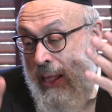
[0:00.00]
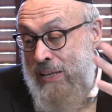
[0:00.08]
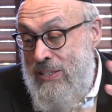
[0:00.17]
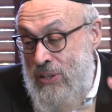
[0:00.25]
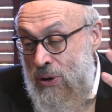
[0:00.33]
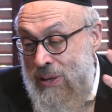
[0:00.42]

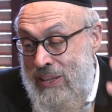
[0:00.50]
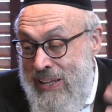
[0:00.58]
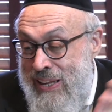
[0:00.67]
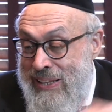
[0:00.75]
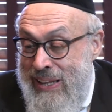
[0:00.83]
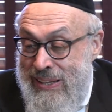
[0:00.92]
So I
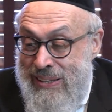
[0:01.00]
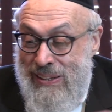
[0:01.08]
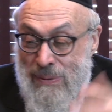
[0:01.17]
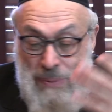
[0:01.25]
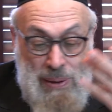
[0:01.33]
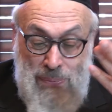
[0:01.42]
think that
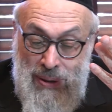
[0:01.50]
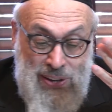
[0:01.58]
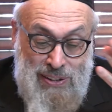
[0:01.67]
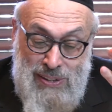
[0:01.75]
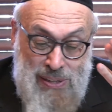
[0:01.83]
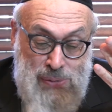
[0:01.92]
maybe you
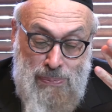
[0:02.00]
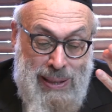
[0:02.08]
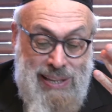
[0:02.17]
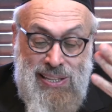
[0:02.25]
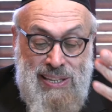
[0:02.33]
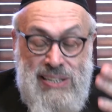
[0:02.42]
could
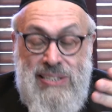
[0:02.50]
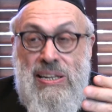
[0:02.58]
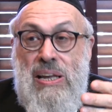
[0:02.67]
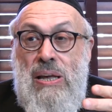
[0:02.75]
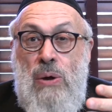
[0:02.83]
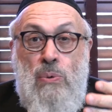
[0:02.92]
explain this,
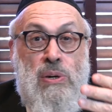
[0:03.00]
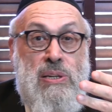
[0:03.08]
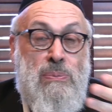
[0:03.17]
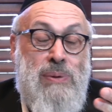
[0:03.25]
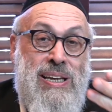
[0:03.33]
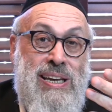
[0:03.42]
where in the
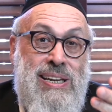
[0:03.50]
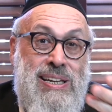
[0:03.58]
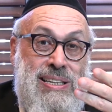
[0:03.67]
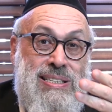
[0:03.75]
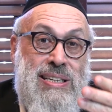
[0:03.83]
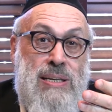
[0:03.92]
beginning
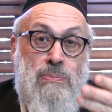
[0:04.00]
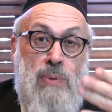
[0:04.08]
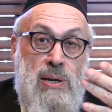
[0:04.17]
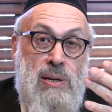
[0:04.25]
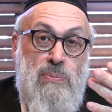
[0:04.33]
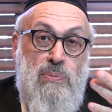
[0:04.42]
it says
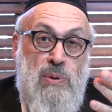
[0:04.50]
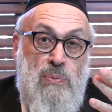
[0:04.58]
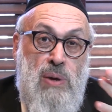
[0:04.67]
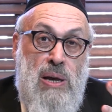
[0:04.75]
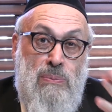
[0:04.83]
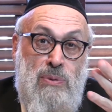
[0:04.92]
by
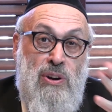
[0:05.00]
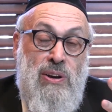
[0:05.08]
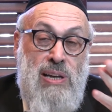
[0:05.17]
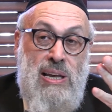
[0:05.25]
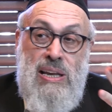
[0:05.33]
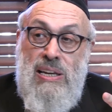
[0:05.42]

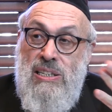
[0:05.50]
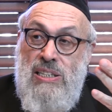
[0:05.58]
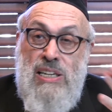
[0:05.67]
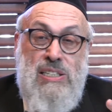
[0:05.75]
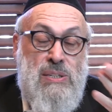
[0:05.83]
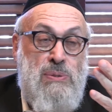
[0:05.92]

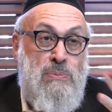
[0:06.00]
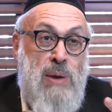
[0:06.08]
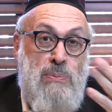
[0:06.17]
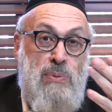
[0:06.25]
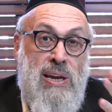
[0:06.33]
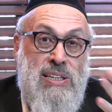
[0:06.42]
Sheishes
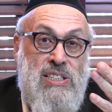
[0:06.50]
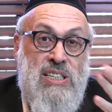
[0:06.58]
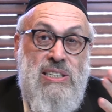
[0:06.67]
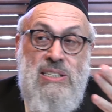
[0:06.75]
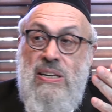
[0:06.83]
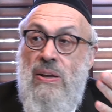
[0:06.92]

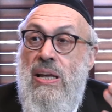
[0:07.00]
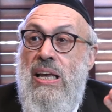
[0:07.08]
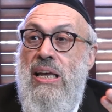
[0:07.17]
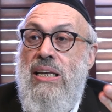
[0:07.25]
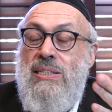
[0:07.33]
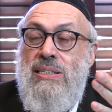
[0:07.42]
Meibreishes,
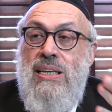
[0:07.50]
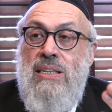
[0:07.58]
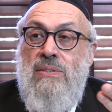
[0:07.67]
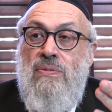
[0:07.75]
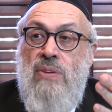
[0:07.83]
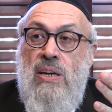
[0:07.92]
it
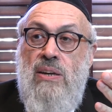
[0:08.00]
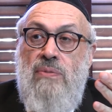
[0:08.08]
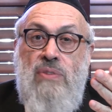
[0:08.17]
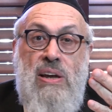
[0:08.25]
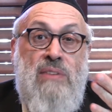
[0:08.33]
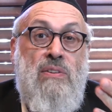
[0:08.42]
says
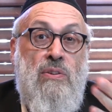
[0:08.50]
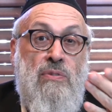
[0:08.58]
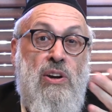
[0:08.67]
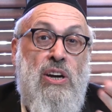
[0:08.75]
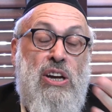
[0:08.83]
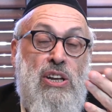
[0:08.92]

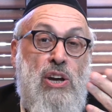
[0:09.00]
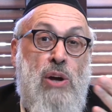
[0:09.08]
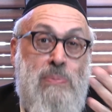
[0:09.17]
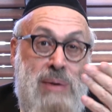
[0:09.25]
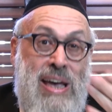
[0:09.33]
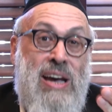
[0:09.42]
V'yer
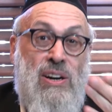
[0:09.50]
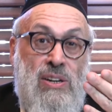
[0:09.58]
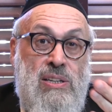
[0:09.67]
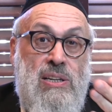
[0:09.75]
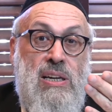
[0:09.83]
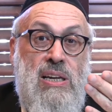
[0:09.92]
Yom
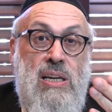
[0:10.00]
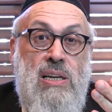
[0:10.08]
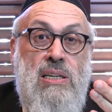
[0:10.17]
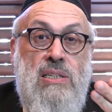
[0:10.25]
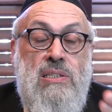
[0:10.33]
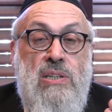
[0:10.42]
Echad.
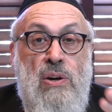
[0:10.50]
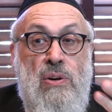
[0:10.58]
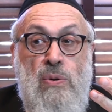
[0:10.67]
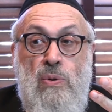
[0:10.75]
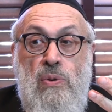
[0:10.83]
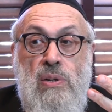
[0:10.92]

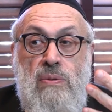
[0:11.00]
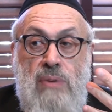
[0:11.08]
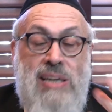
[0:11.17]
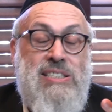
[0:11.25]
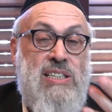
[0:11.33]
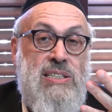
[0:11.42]
So
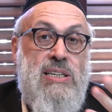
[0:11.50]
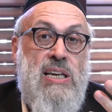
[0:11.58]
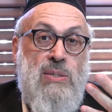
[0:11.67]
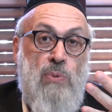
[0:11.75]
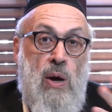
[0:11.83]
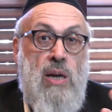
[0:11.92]
Rashi
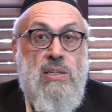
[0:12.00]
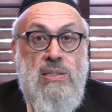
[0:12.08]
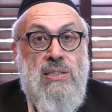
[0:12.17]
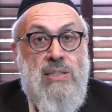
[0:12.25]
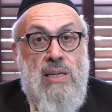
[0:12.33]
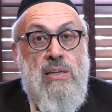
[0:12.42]
says, why doesn't
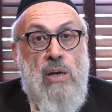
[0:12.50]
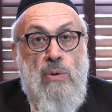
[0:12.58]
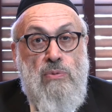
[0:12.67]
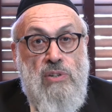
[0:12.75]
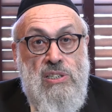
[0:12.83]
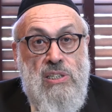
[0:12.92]
it say Yom
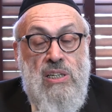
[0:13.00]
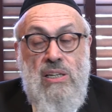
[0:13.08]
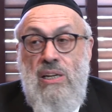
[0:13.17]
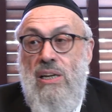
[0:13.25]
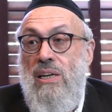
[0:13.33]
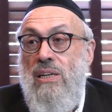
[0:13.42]
Rishon?
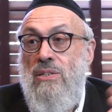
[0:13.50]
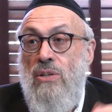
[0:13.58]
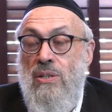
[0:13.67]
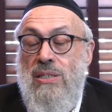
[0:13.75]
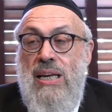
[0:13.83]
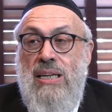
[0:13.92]
So
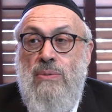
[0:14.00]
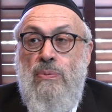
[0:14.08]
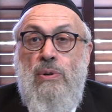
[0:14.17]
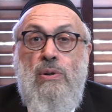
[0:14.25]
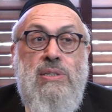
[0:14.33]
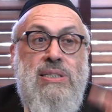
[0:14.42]
he says,
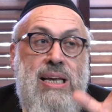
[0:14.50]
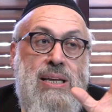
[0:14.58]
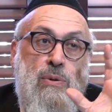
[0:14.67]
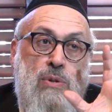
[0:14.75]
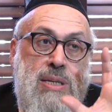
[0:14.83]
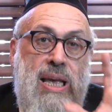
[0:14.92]
because then
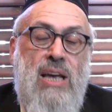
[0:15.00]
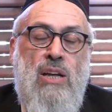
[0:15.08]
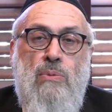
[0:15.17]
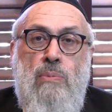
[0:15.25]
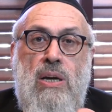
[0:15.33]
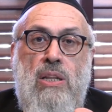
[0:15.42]
it was
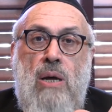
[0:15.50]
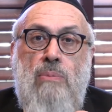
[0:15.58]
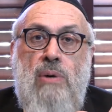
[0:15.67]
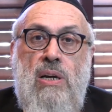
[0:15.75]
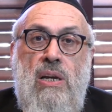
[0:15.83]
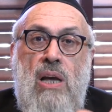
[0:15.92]
Echad by
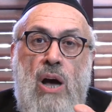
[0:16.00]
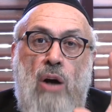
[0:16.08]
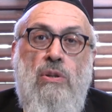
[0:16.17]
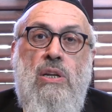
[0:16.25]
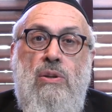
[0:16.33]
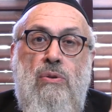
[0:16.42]
Lamai,
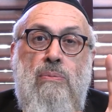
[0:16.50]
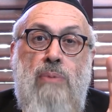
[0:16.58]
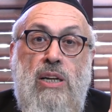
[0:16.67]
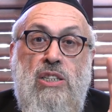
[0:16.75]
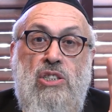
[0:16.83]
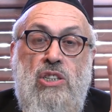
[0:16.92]
only the
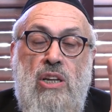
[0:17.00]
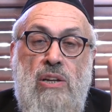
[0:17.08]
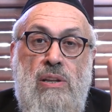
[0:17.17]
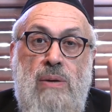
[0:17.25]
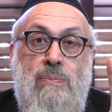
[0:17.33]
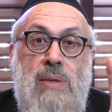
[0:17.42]
Rabbeinu
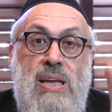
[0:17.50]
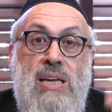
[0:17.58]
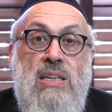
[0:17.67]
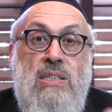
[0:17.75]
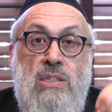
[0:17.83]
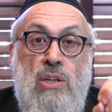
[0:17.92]
Shalom.
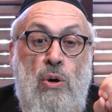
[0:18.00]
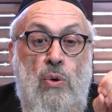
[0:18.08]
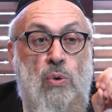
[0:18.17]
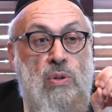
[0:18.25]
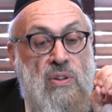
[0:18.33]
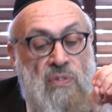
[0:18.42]

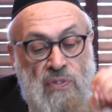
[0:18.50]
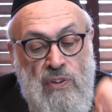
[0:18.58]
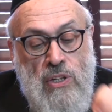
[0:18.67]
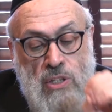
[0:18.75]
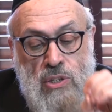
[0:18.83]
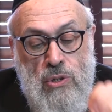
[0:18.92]
So the
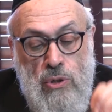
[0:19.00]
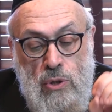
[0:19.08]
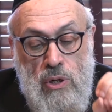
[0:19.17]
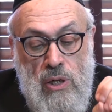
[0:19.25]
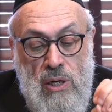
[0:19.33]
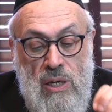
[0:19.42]
first
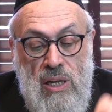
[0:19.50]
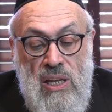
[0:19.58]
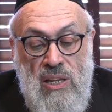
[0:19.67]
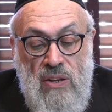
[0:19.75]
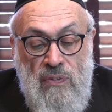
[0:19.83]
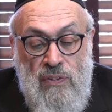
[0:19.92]
tour,
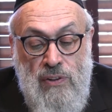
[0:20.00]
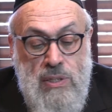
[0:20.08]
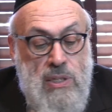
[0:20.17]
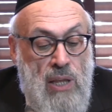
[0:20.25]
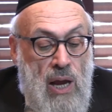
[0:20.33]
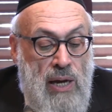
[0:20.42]
the first
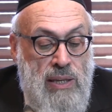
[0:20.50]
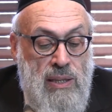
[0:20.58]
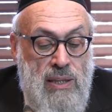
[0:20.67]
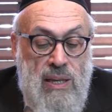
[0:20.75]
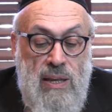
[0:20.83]
line,